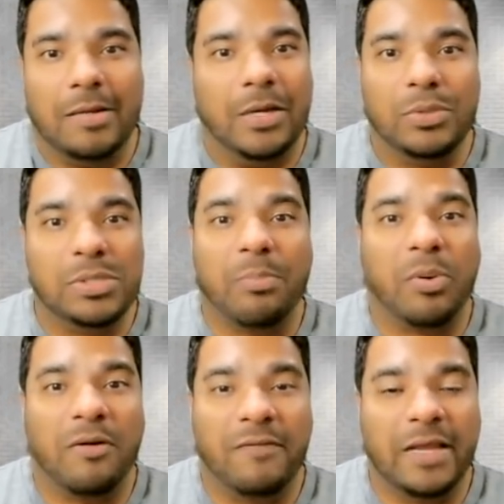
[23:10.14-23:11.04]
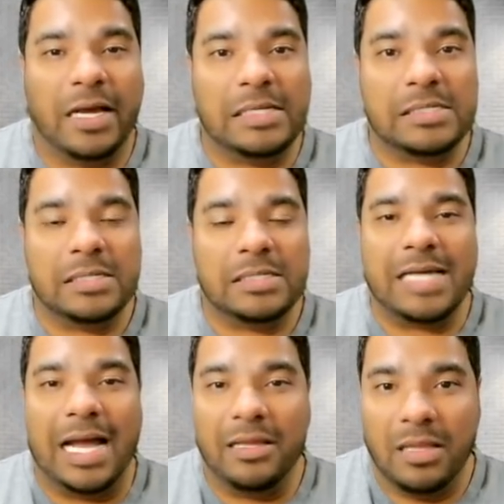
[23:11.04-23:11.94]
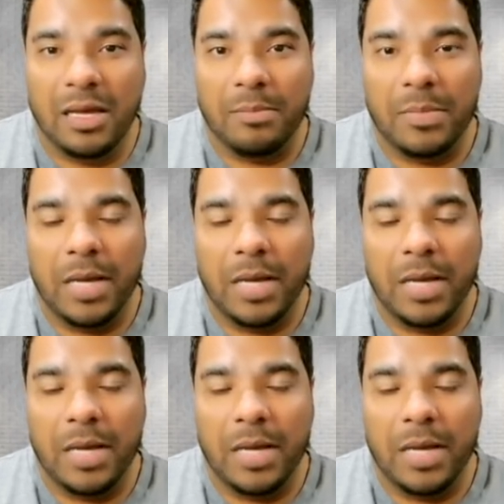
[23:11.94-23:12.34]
it was not perfect, guys. Dial-up.